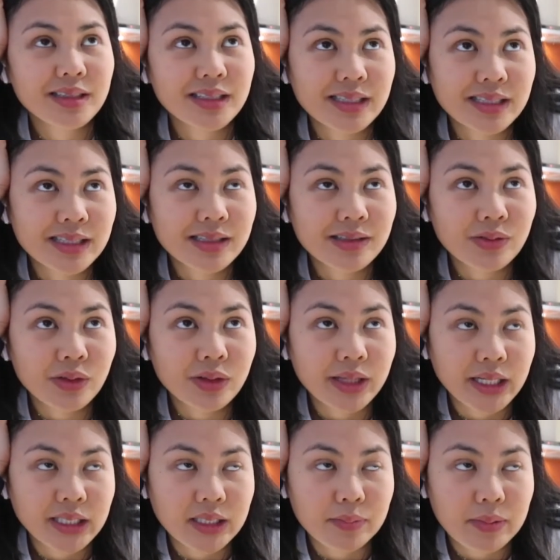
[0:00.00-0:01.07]
This is for
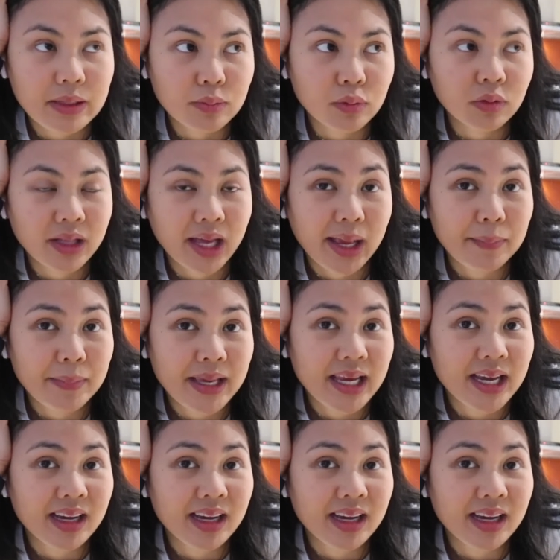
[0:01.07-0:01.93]
lazy people like me.